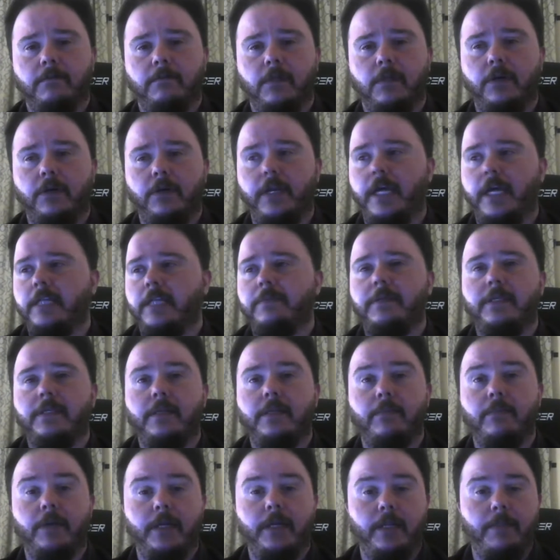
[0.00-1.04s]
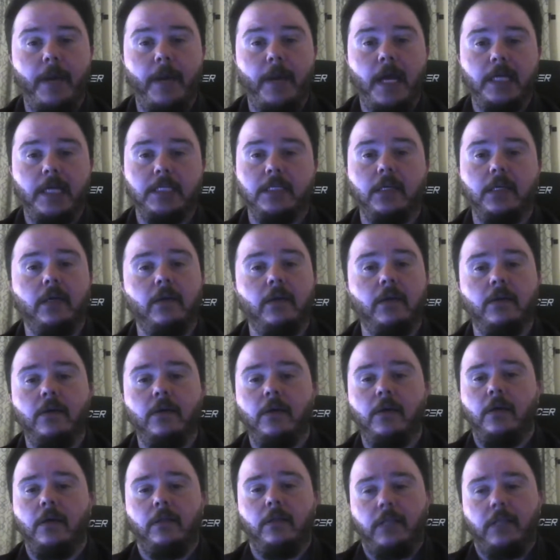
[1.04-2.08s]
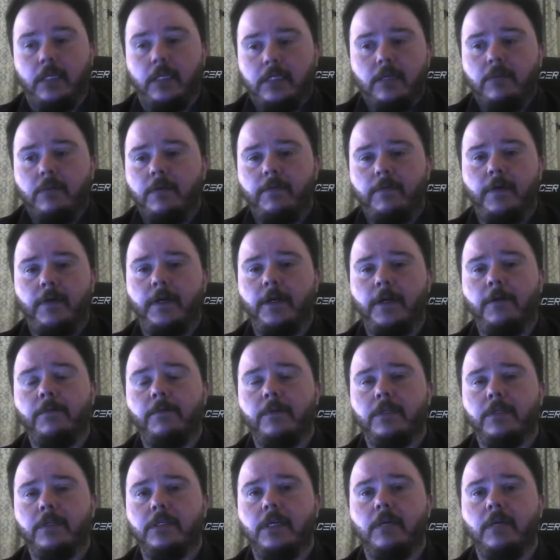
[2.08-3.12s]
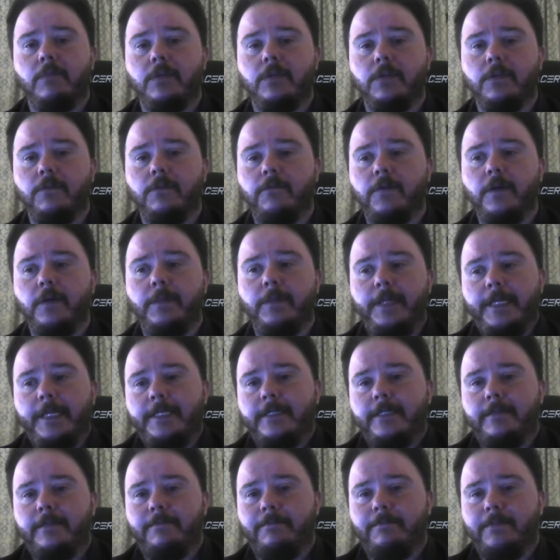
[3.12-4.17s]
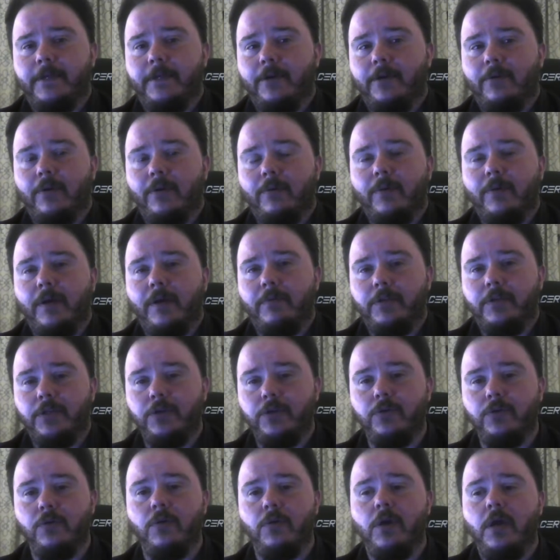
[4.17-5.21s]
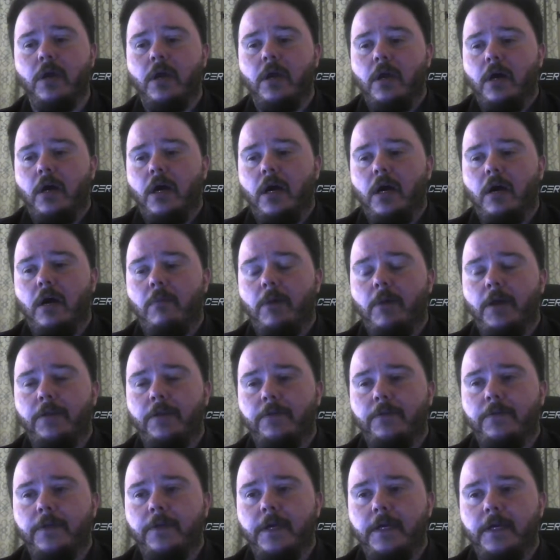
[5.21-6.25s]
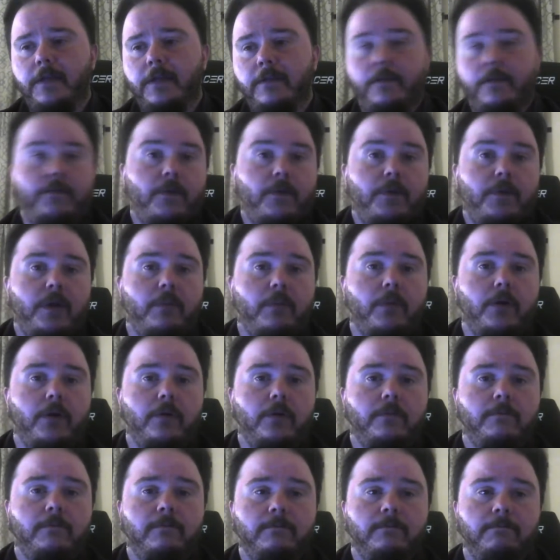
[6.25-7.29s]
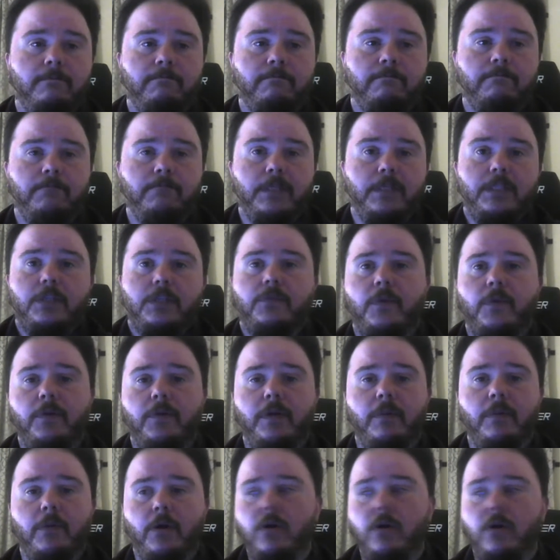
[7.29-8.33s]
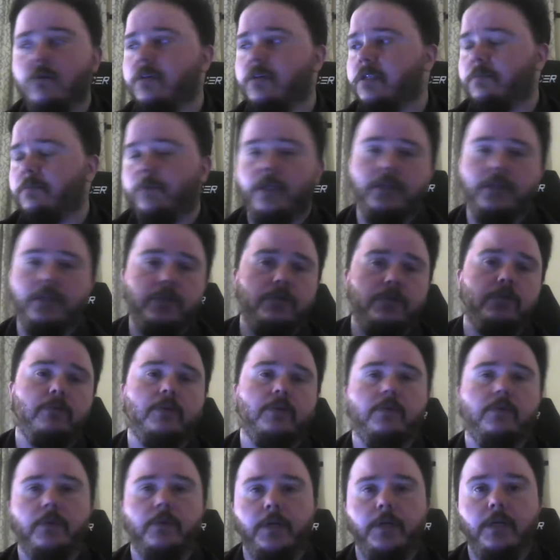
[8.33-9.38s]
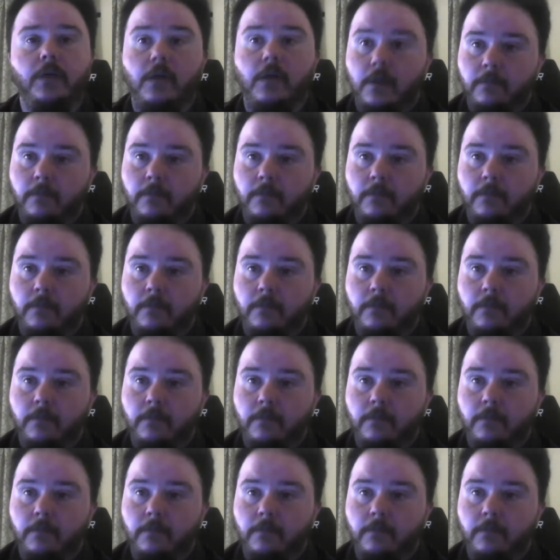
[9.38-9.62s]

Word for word: or he asked me to send money to Pakistan. That's how we find out where the scammers are from. And that's the only way we do um, other than their phone number. What's his phone number? Oh, it's plus 233.